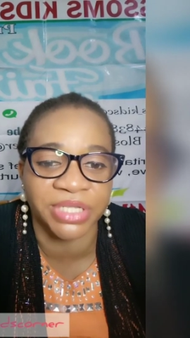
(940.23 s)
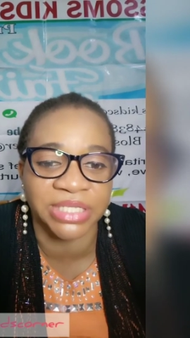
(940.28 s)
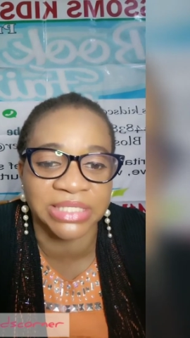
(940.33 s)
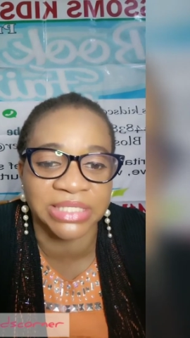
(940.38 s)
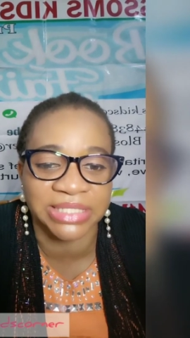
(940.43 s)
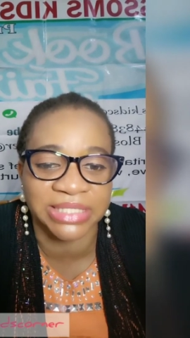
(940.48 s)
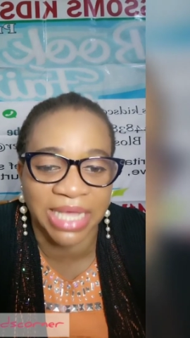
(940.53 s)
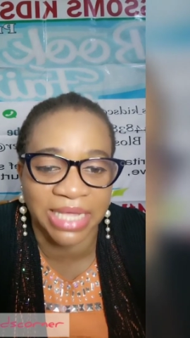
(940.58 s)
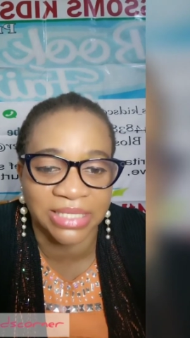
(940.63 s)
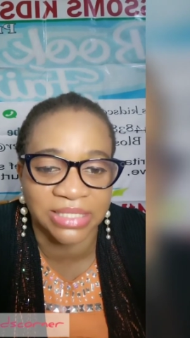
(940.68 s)

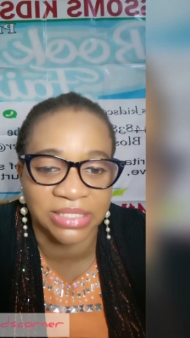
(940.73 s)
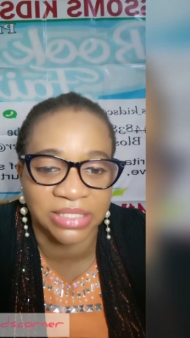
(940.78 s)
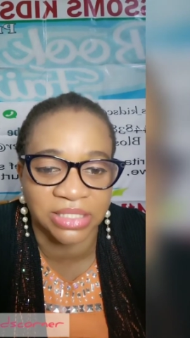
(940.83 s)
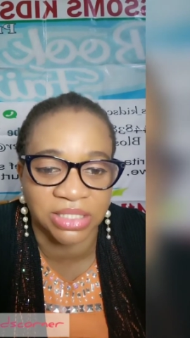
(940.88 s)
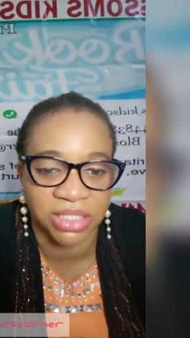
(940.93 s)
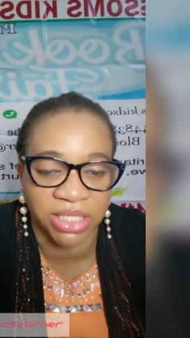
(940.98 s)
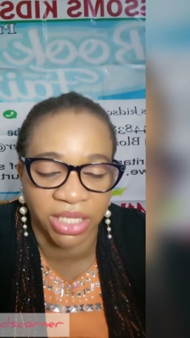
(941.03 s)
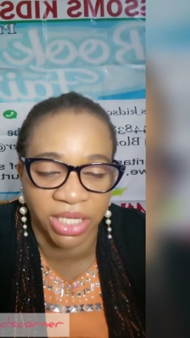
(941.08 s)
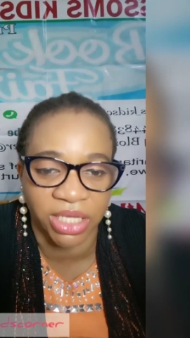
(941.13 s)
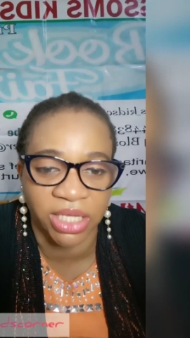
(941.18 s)

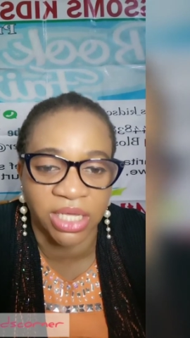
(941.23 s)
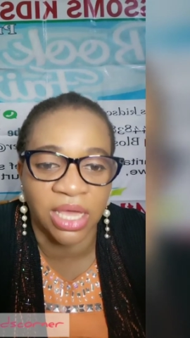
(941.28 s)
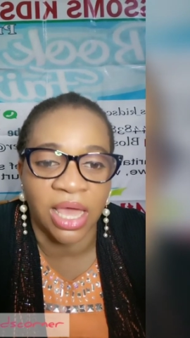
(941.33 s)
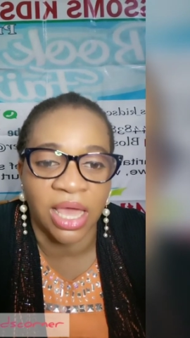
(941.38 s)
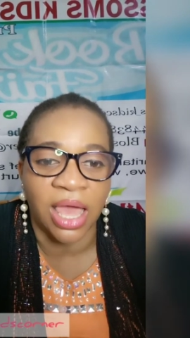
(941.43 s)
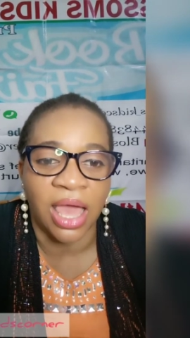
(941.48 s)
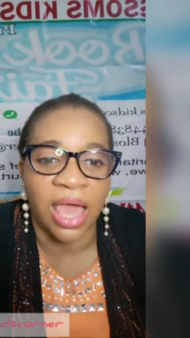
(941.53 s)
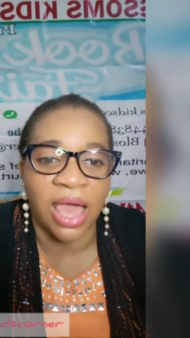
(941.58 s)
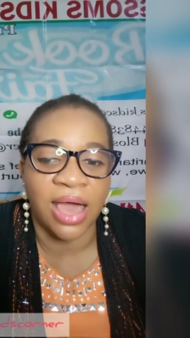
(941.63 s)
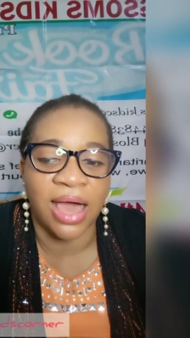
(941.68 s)
Saturday
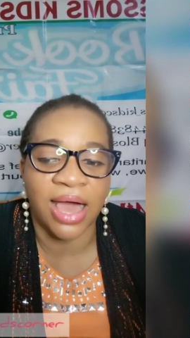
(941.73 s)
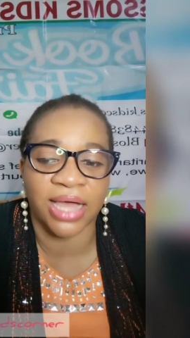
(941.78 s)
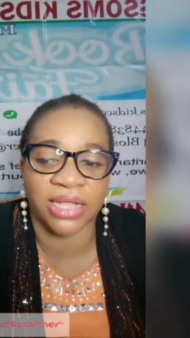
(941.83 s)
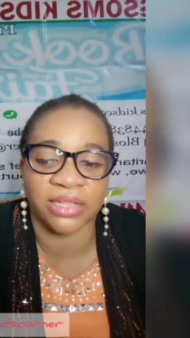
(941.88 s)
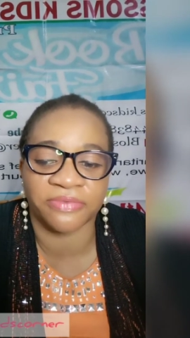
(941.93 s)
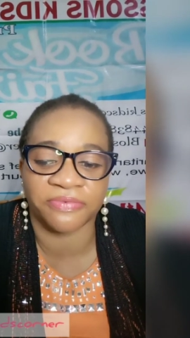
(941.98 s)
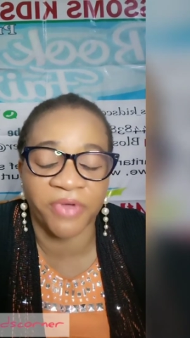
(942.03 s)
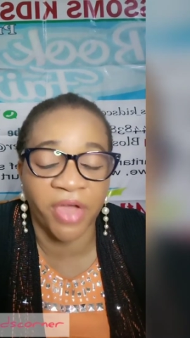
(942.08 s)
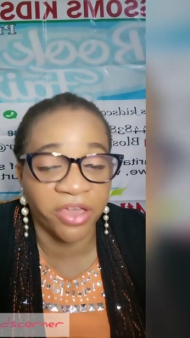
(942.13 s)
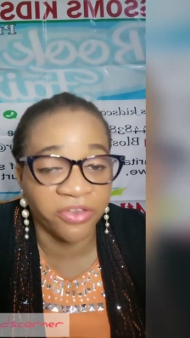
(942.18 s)
at
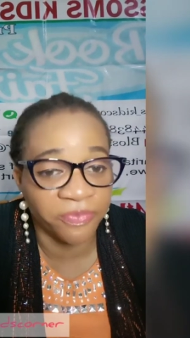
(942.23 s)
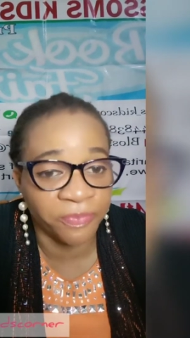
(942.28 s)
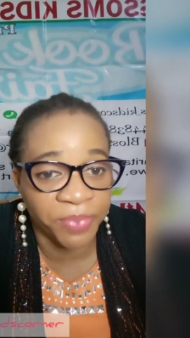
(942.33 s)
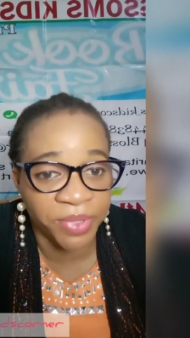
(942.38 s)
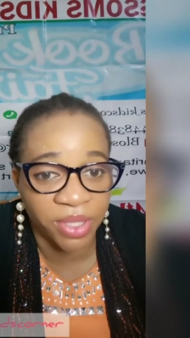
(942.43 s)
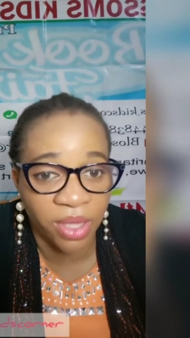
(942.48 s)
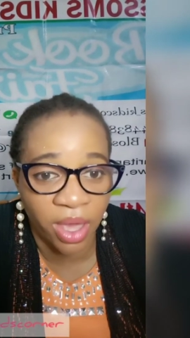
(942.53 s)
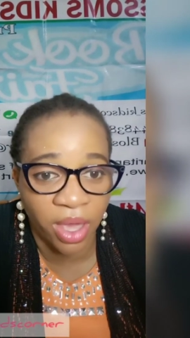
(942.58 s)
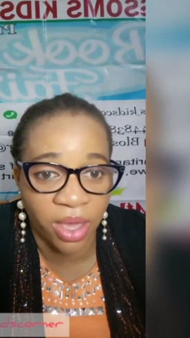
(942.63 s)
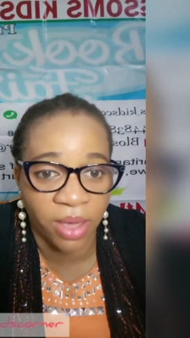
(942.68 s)
5
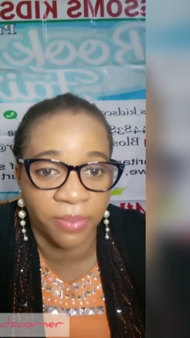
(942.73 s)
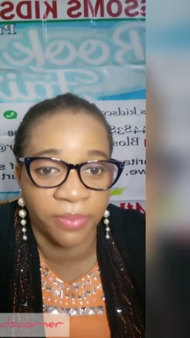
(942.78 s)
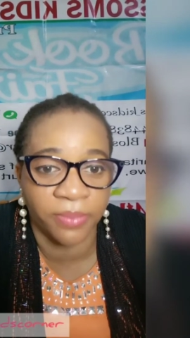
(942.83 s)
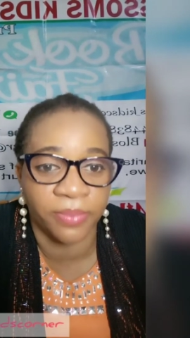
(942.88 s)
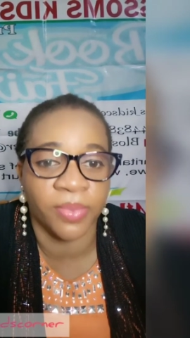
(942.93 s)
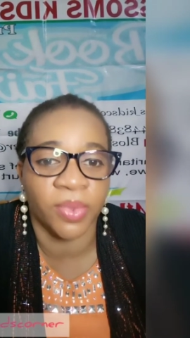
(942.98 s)
p.m.